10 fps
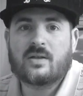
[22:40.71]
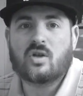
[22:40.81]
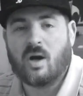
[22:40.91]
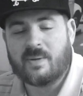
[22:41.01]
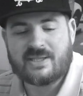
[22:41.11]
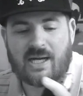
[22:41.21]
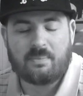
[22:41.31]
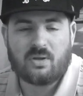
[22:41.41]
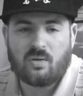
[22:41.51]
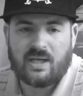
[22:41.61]
comment down
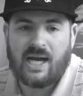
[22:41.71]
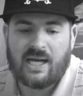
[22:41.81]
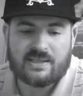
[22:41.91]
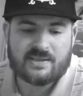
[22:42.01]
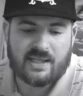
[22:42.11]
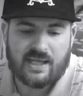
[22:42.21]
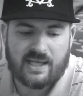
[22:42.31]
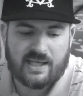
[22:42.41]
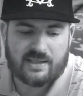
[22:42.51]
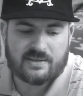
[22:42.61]
below, guys,
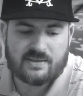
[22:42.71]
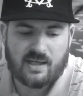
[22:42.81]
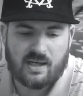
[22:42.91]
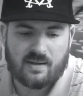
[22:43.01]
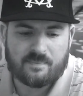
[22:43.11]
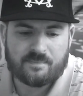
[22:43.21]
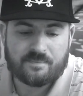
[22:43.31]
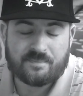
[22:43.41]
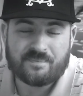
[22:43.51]
and um,